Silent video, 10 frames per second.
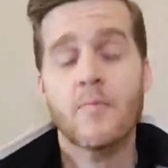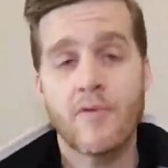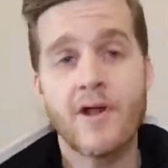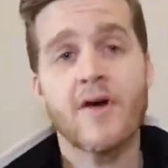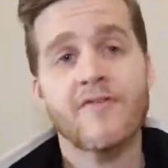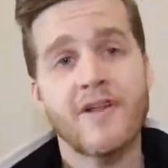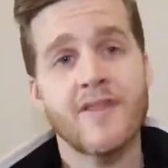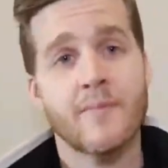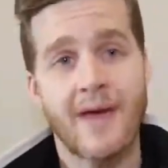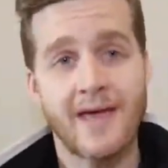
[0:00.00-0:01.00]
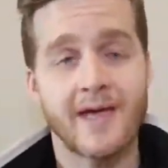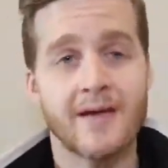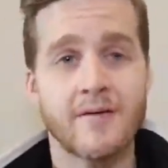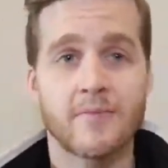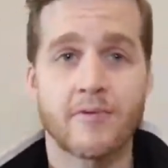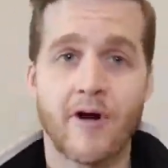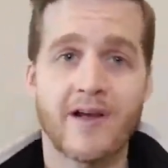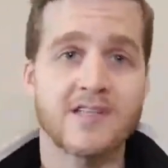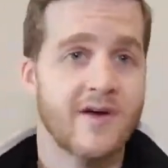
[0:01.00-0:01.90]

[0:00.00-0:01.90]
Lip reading: Pretty often in the baking products.